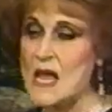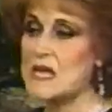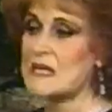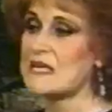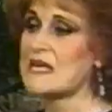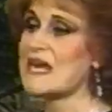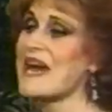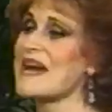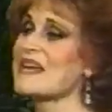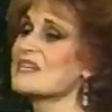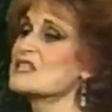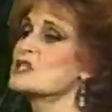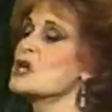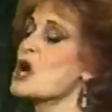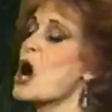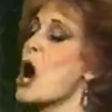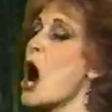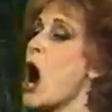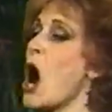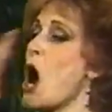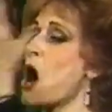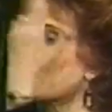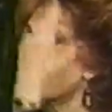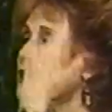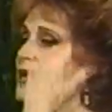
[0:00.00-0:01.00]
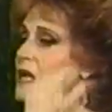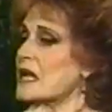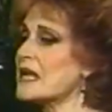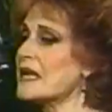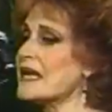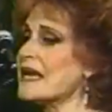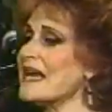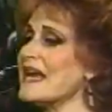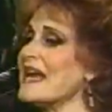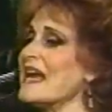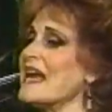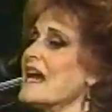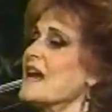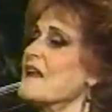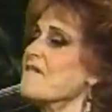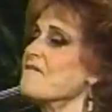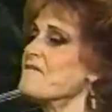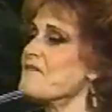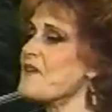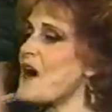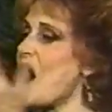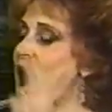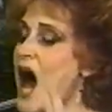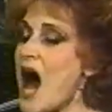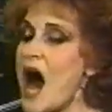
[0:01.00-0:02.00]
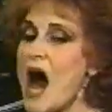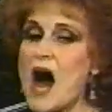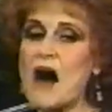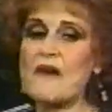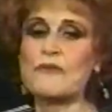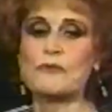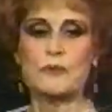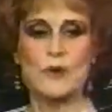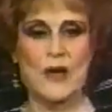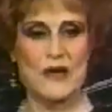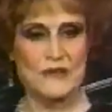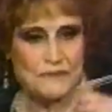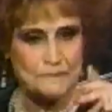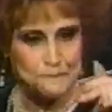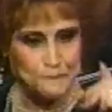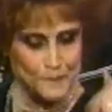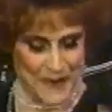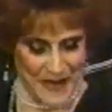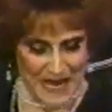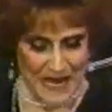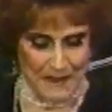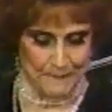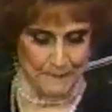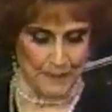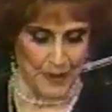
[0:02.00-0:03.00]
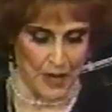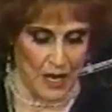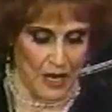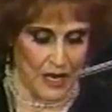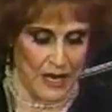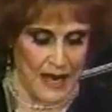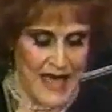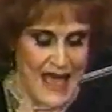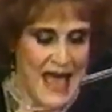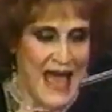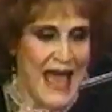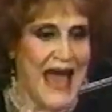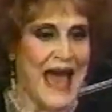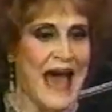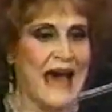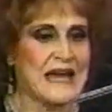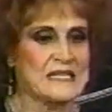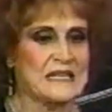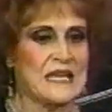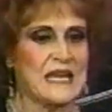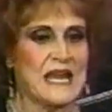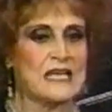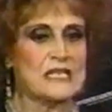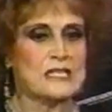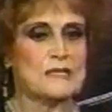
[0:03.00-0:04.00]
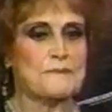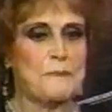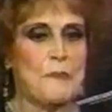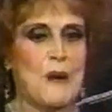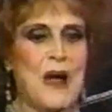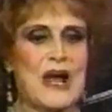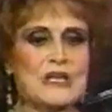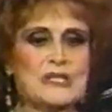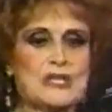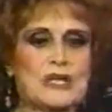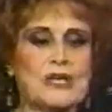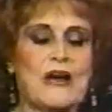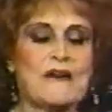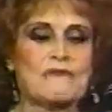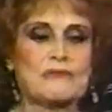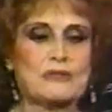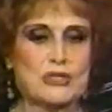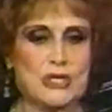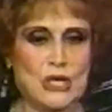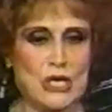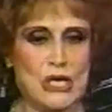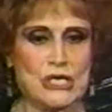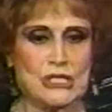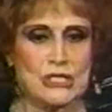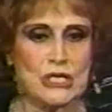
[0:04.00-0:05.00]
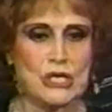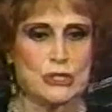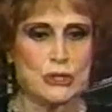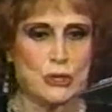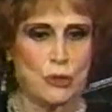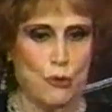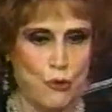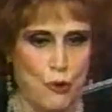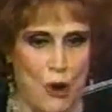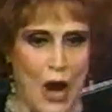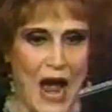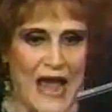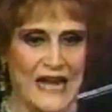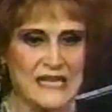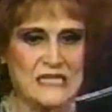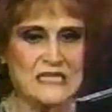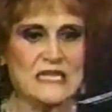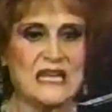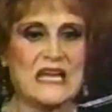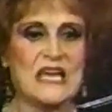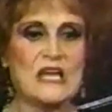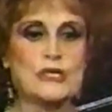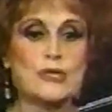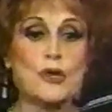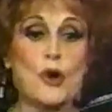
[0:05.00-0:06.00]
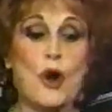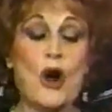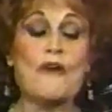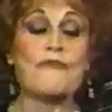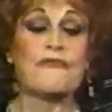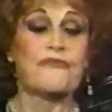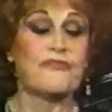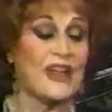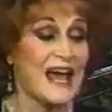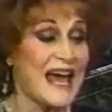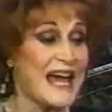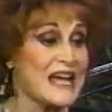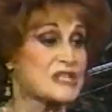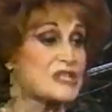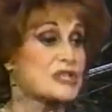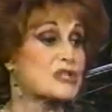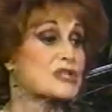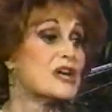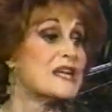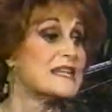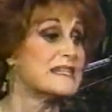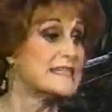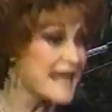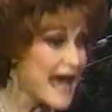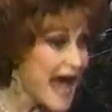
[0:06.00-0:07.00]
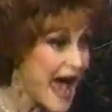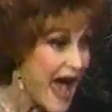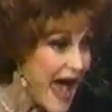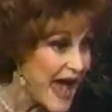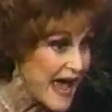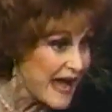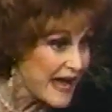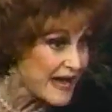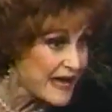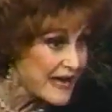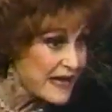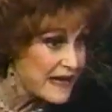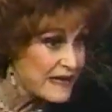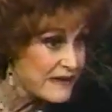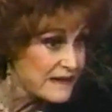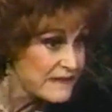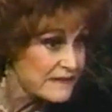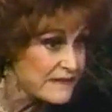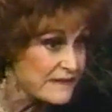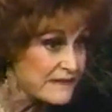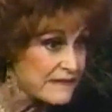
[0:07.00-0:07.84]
Get totally involved with people as an expression of Jesus Christ in your flesh today.